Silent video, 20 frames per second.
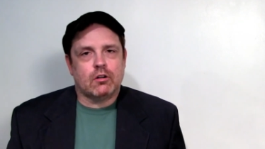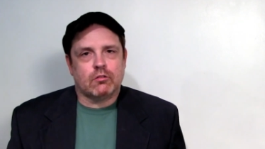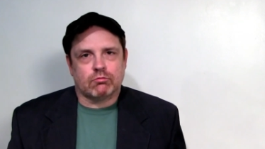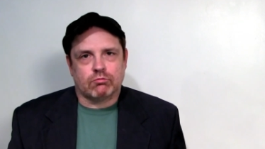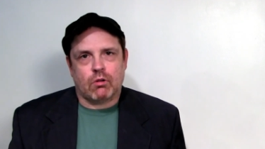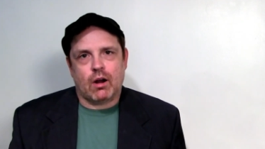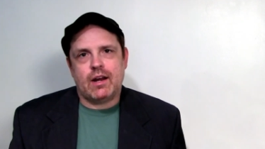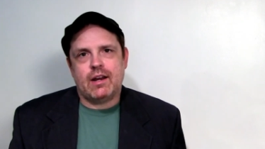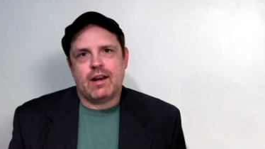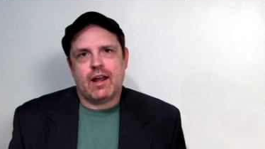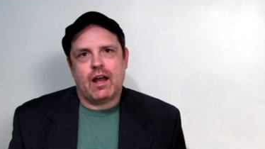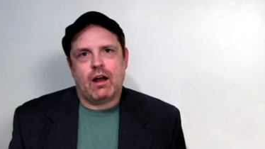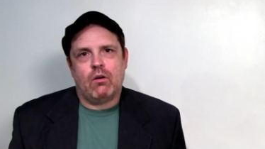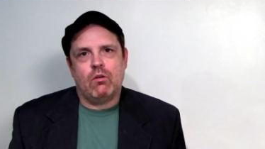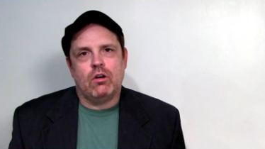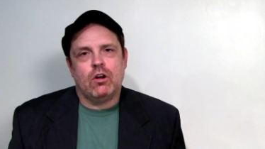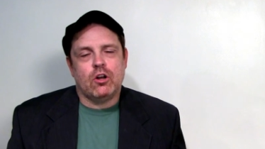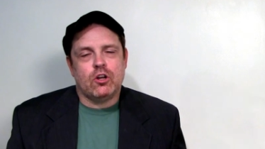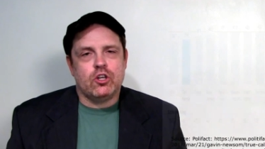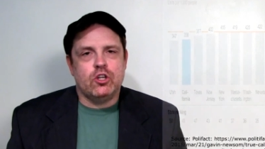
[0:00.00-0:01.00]
Right
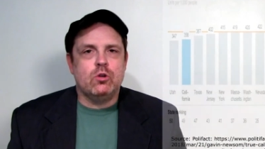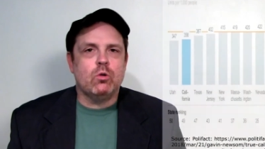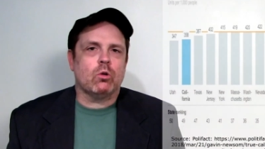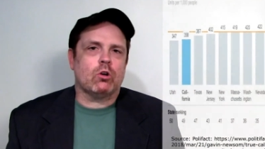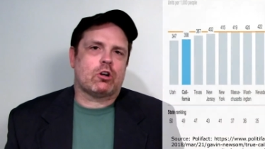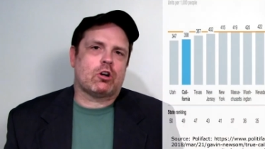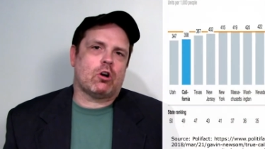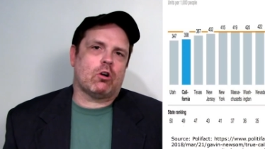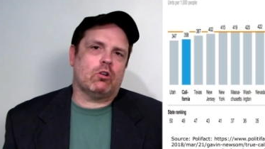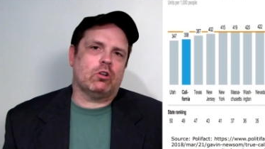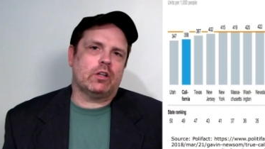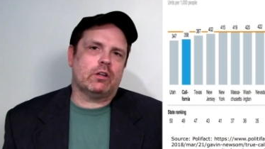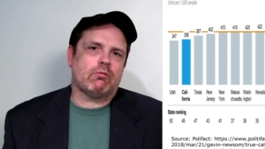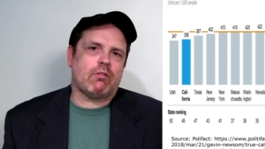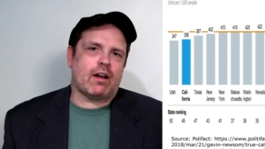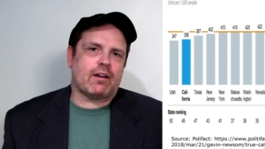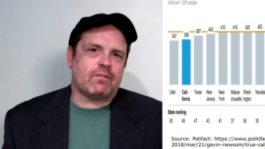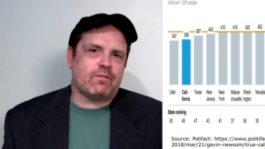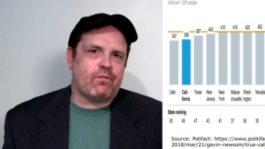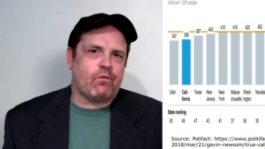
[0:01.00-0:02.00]
now, you are currently
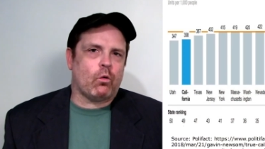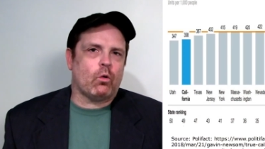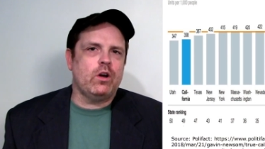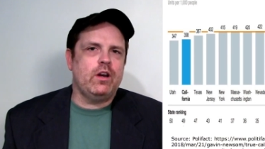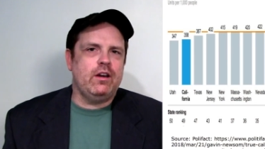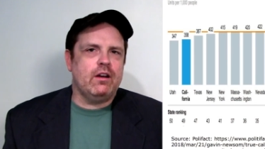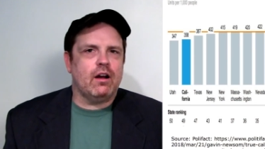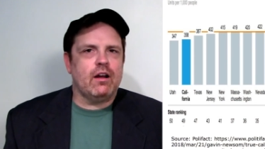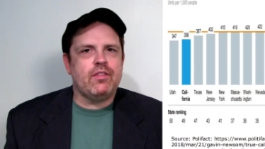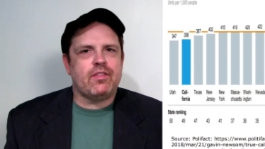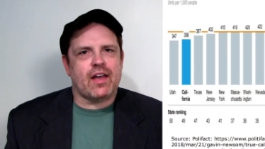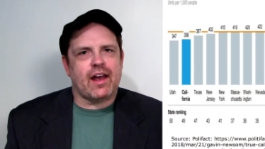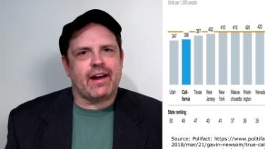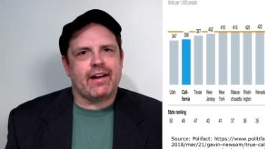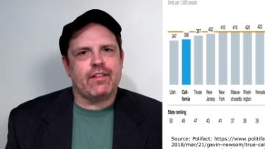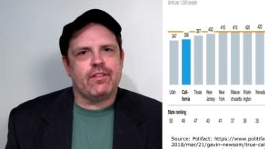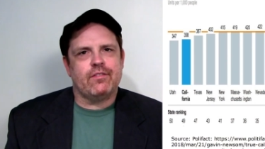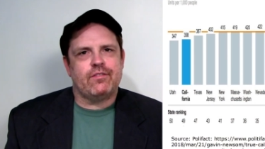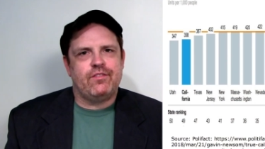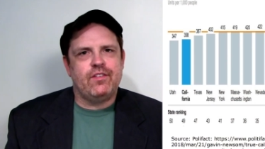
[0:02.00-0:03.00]
ranked 49th out
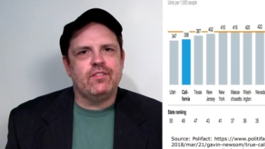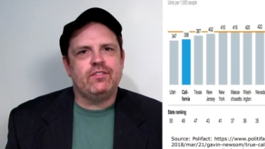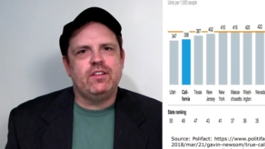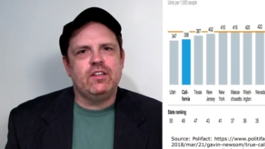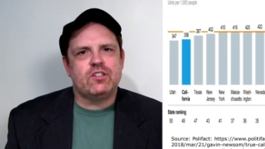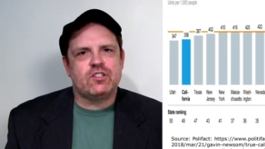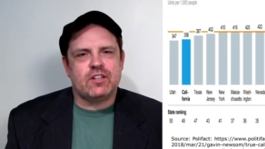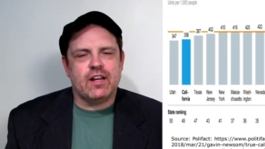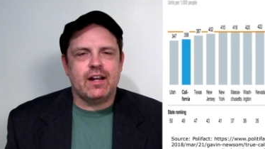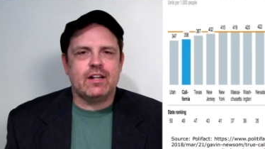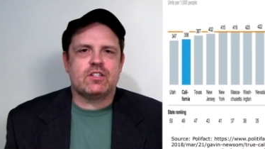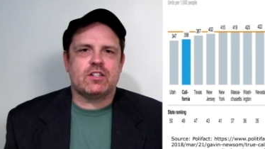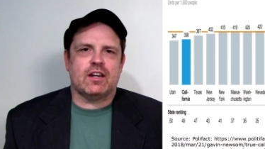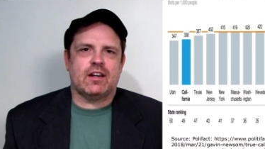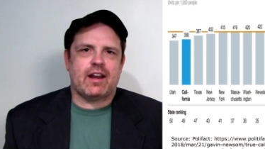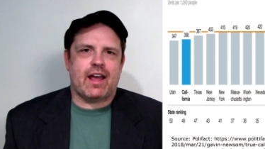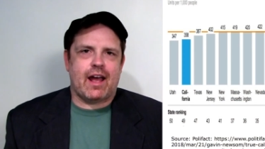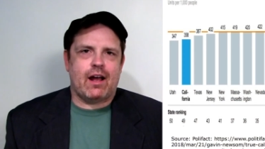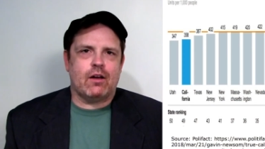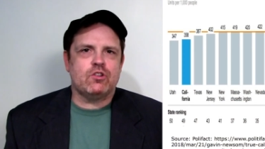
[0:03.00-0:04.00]
of the 50 states
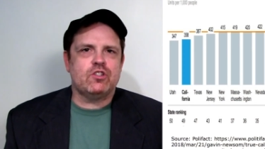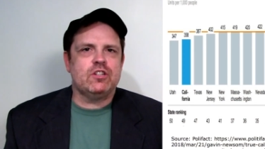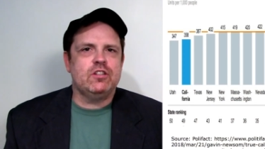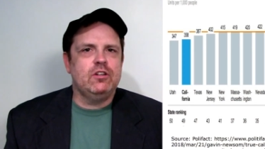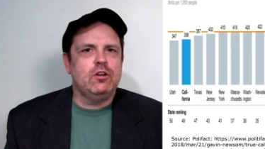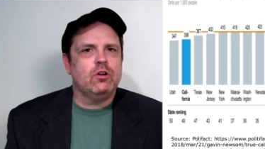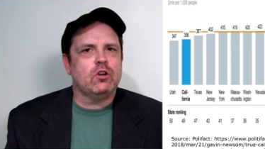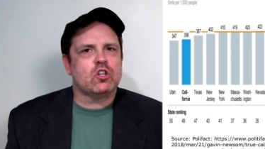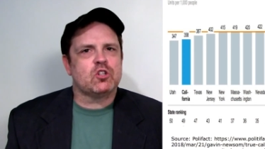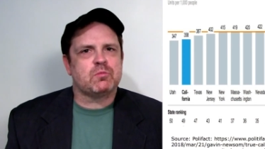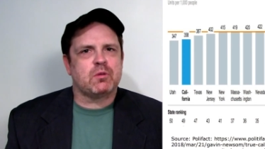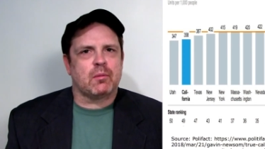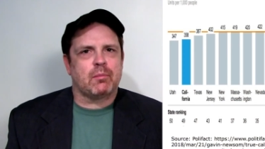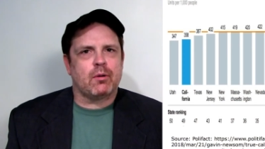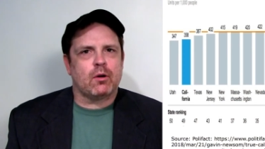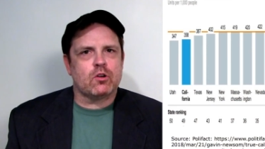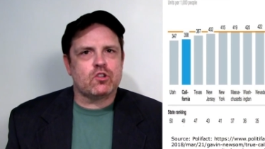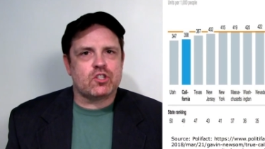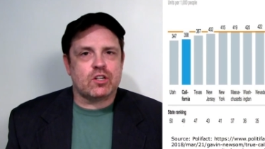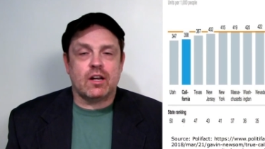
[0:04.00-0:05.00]
in housing units per
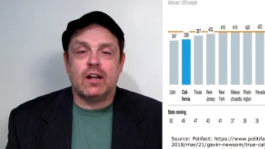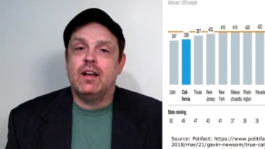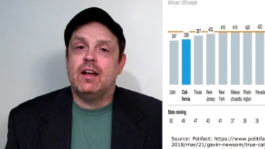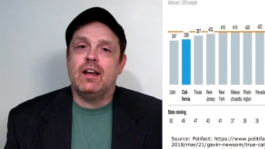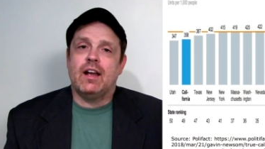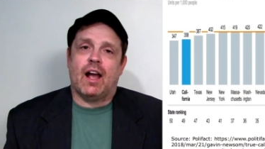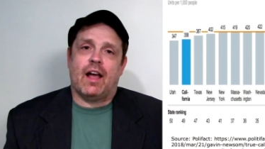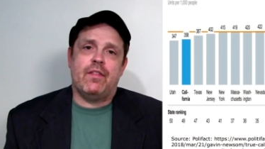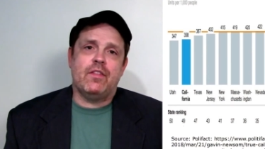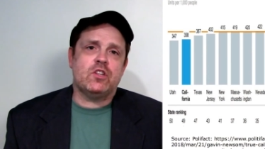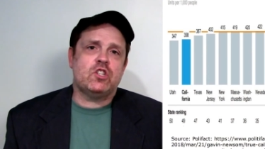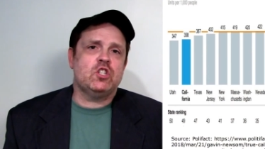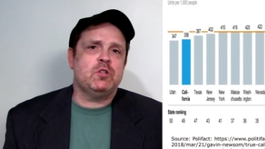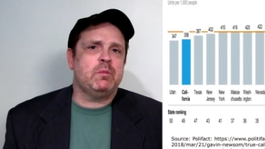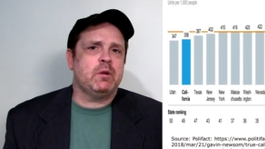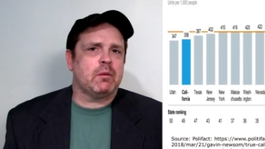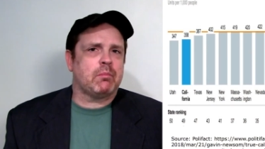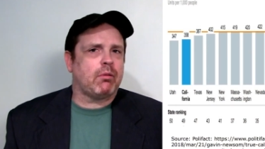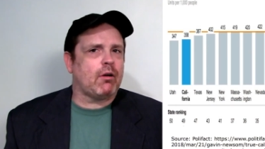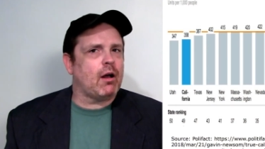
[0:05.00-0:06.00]
person, and this has
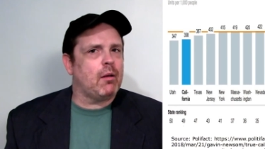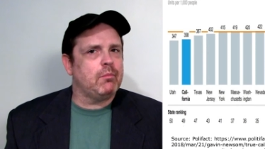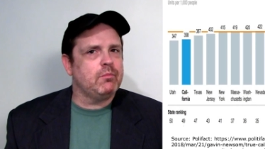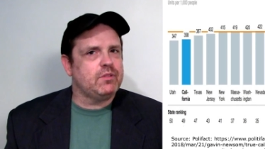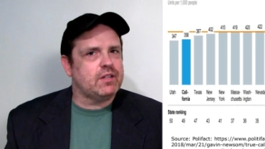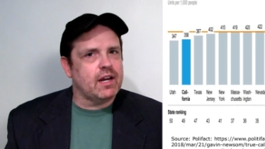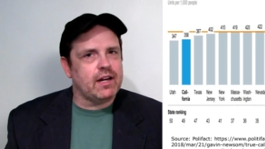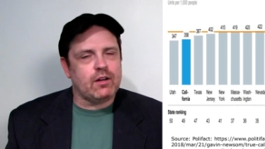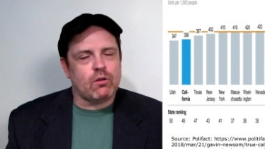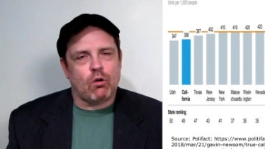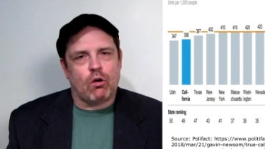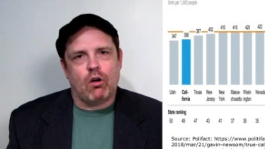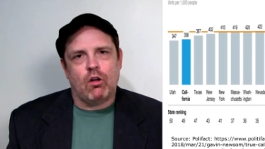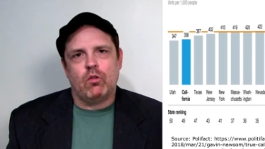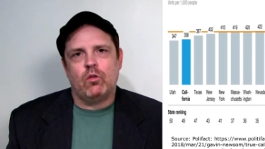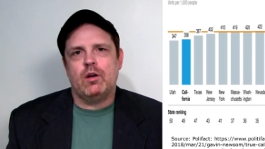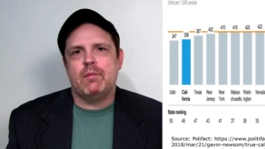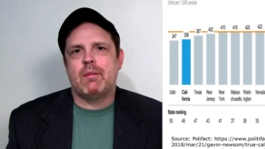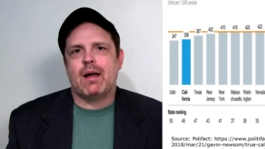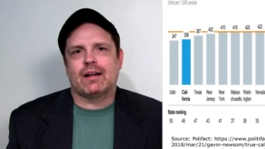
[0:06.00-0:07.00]
been a problem dating all
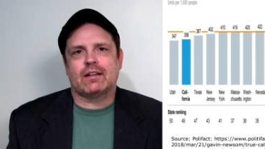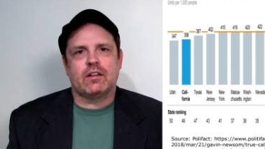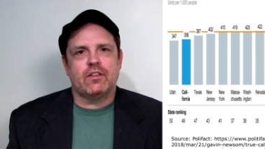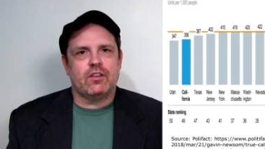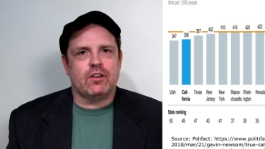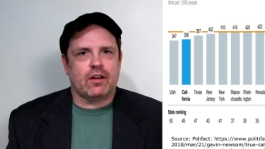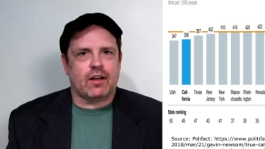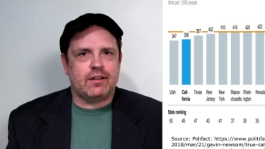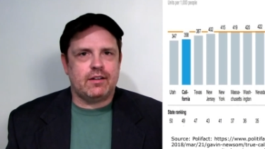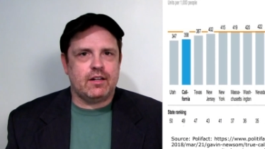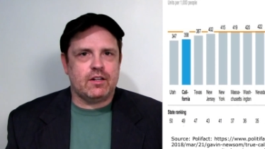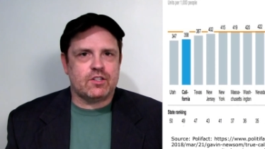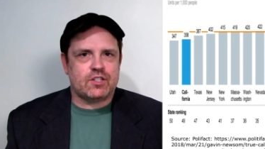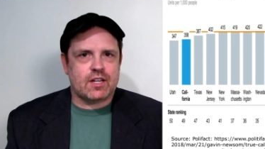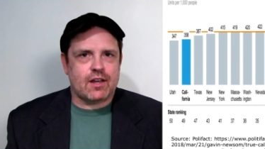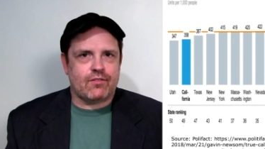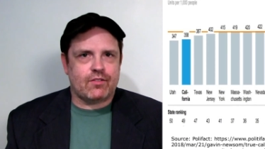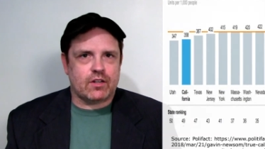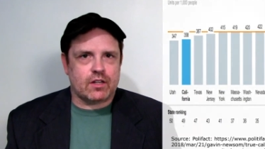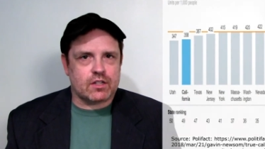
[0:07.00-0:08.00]
the way back to the
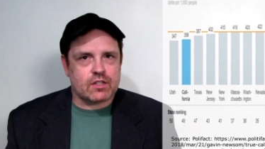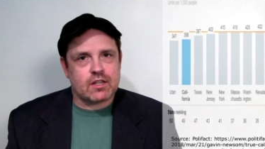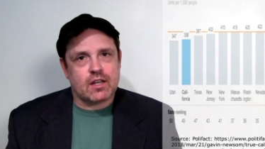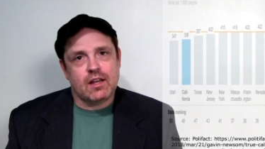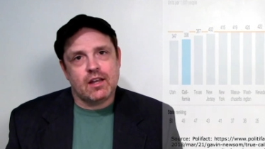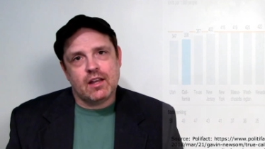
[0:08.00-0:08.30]
1970s.